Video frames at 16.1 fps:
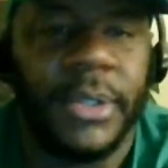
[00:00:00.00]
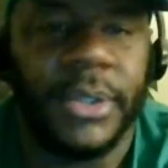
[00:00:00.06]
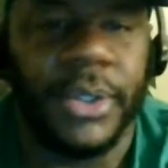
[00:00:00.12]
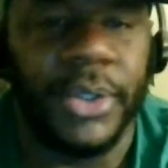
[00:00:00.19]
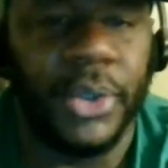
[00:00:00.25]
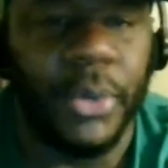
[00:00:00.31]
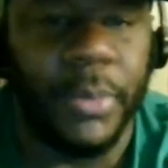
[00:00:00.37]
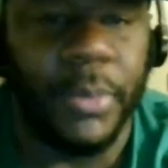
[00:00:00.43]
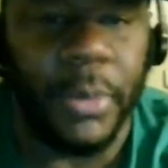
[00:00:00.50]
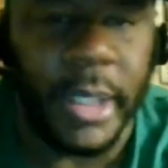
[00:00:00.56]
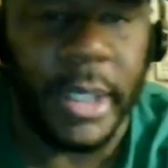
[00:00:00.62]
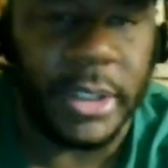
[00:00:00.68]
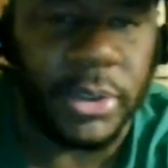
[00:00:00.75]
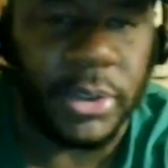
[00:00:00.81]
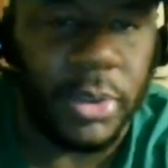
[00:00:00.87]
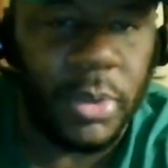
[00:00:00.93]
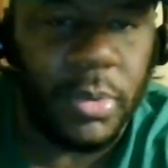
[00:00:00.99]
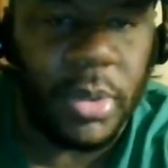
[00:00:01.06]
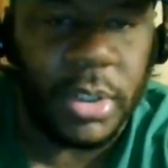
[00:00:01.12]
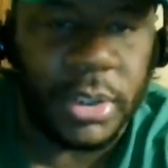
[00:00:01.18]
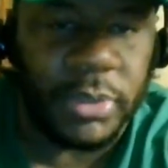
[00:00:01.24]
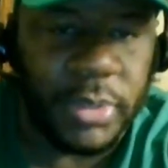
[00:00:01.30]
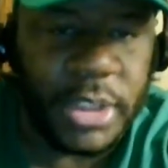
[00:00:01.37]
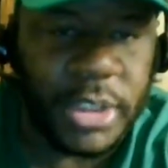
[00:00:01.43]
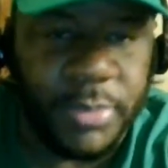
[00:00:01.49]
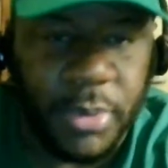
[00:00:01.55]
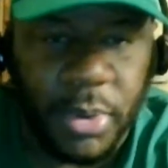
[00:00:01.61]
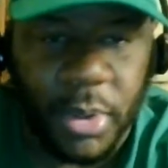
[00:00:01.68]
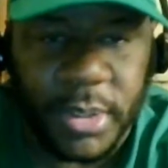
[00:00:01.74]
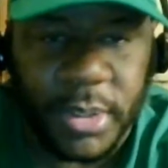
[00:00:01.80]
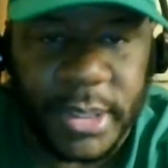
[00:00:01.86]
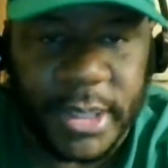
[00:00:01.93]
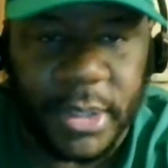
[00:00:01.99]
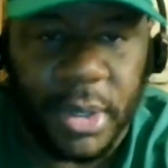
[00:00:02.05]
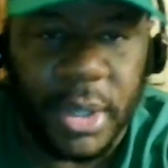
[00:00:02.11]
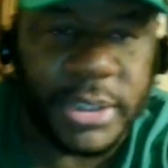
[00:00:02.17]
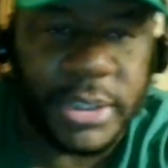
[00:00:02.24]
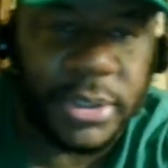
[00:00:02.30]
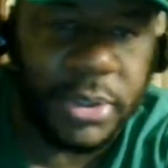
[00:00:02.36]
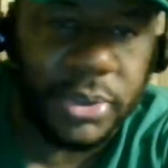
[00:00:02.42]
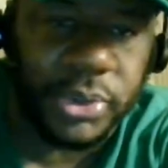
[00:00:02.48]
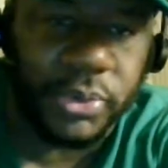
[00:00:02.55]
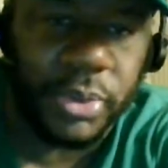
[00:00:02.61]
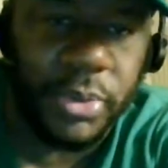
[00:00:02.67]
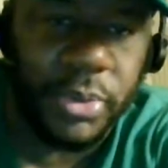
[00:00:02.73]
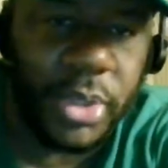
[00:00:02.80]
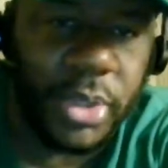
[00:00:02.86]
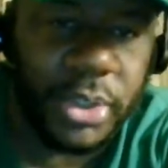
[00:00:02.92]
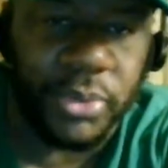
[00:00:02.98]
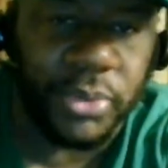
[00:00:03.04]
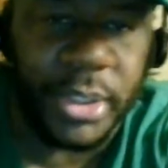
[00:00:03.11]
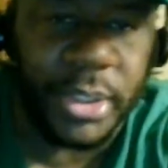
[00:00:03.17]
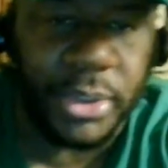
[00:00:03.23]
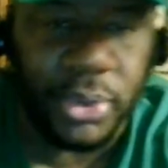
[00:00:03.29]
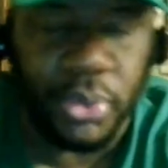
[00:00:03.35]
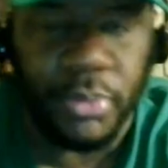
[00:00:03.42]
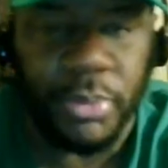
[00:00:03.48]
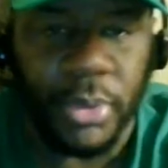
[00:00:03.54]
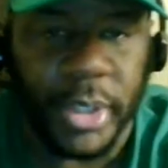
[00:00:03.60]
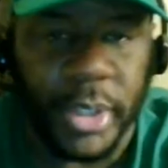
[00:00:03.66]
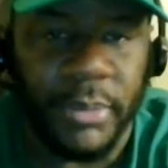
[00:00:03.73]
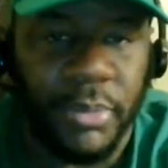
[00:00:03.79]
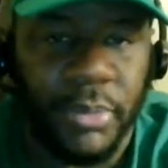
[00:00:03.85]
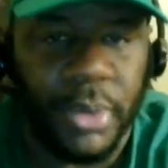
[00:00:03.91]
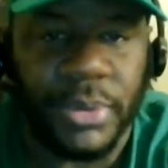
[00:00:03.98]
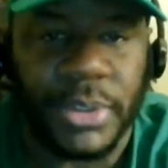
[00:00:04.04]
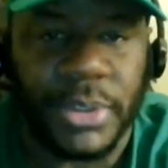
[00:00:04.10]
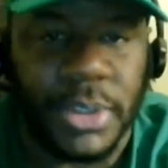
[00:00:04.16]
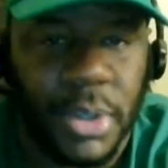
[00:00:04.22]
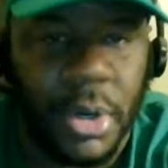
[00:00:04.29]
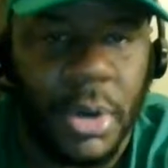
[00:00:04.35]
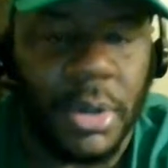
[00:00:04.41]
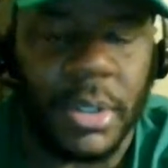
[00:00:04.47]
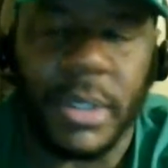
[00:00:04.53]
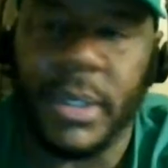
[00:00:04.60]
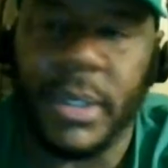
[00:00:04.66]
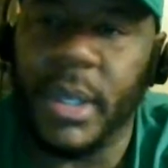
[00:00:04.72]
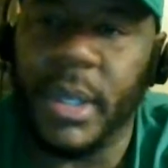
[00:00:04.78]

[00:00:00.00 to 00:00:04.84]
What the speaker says: The New Breed 313 Sports and also 313 The New Breed Real Talk.